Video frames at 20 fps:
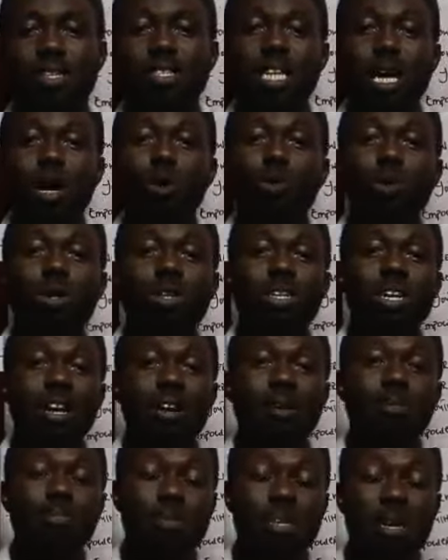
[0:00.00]
that will
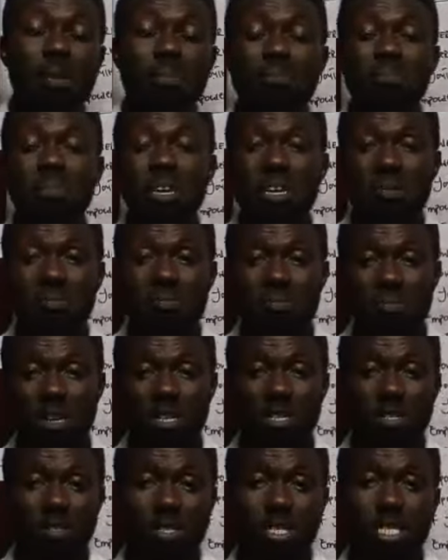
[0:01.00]
help them make
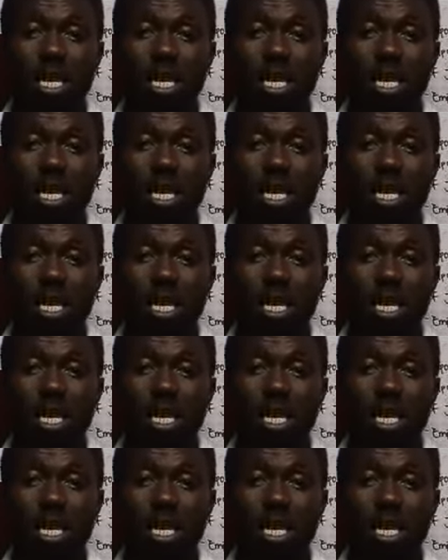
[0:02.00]
money,